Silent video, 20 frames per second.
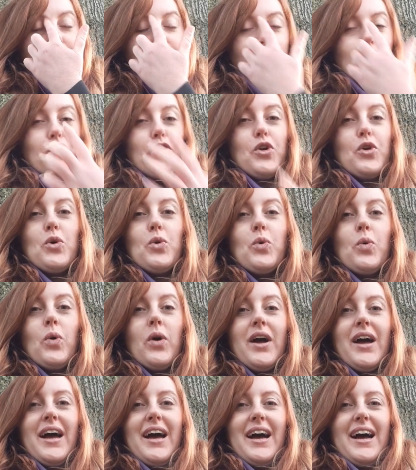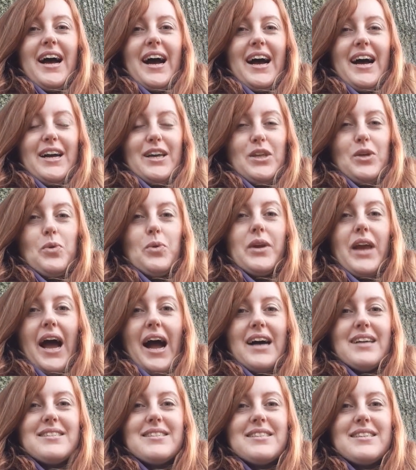you're new, you would
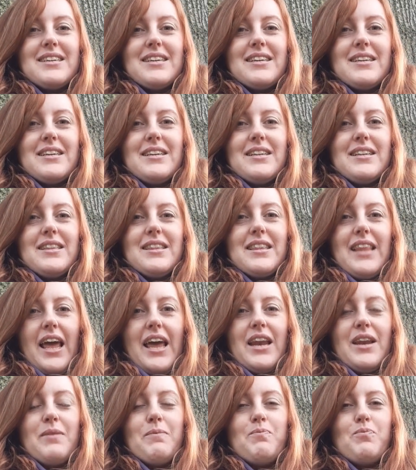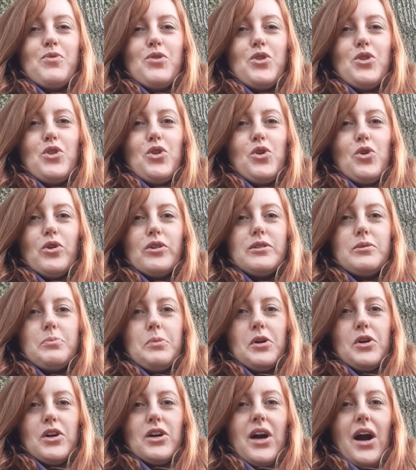ask then your
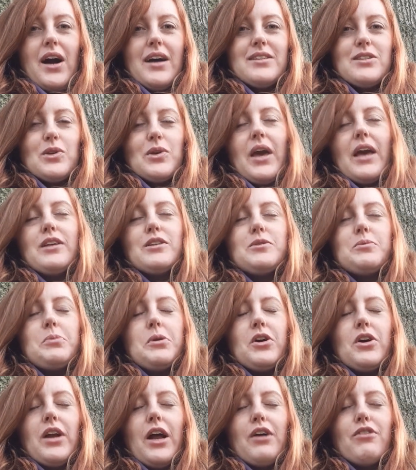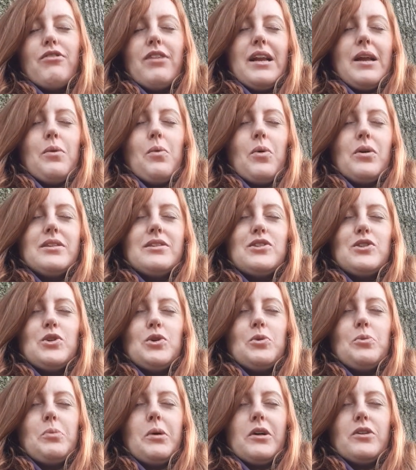spirit guides, okay, spirit, I really want
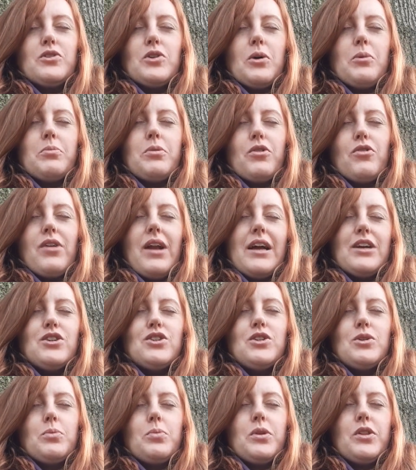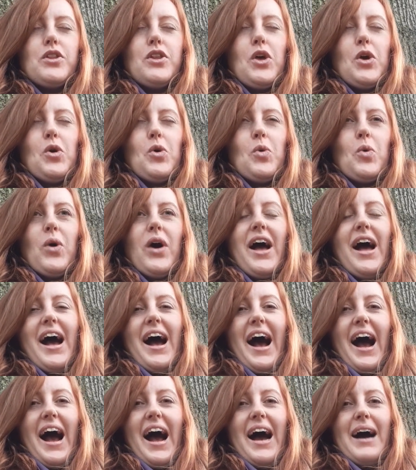to build up the relationship with you,
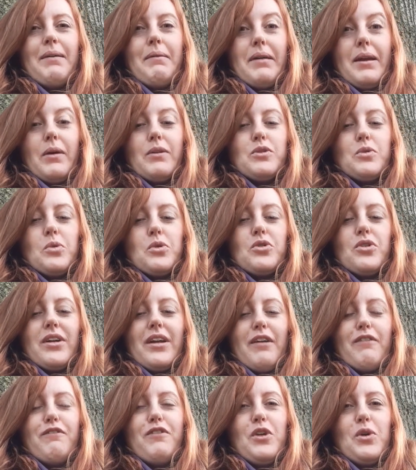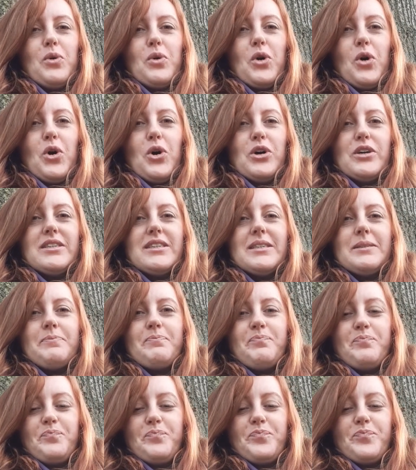and I was wondering if you could
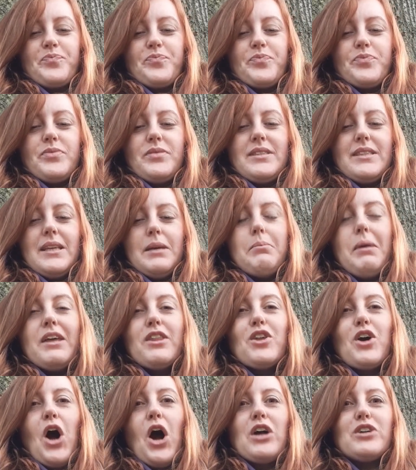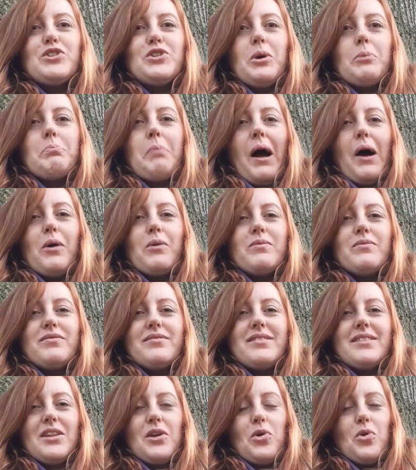make the cards jump out,
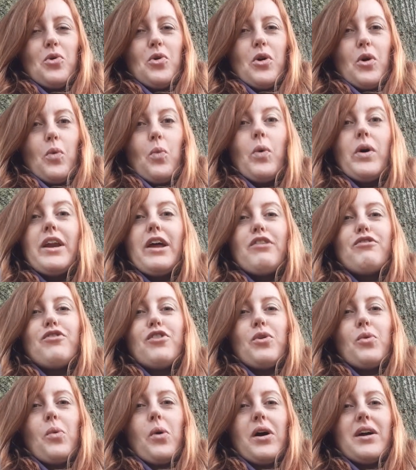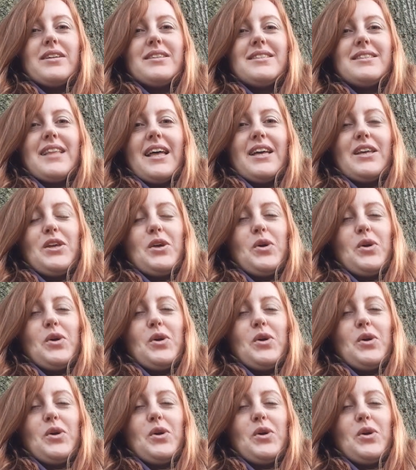or whatever words that